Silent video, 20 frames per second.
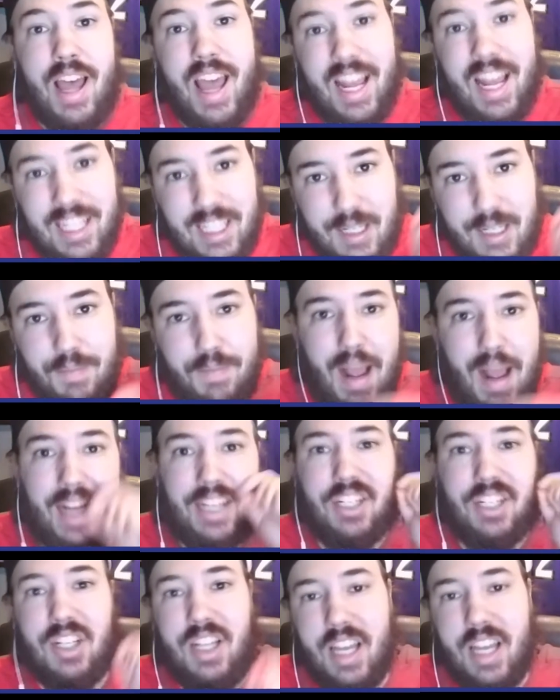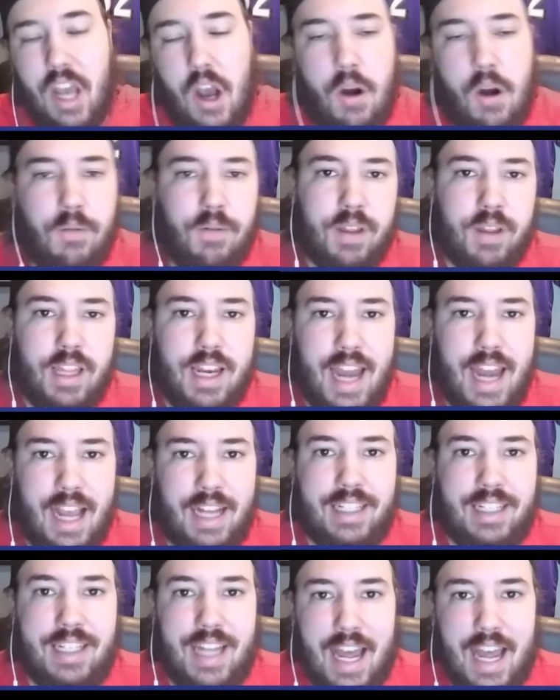especially over the
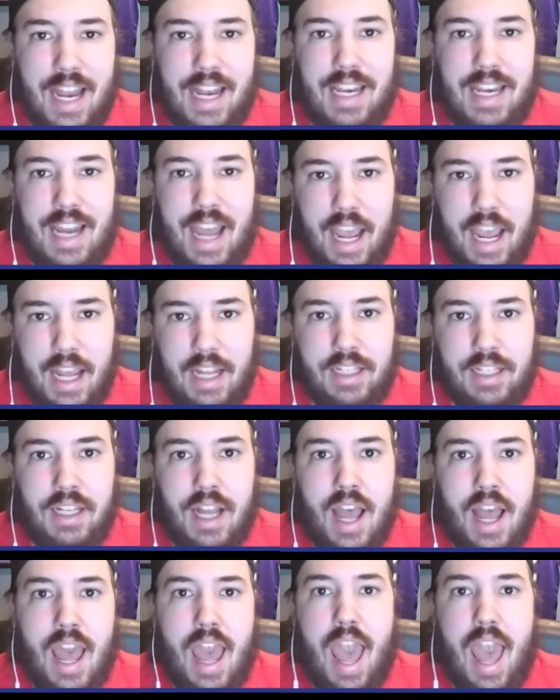next 10 days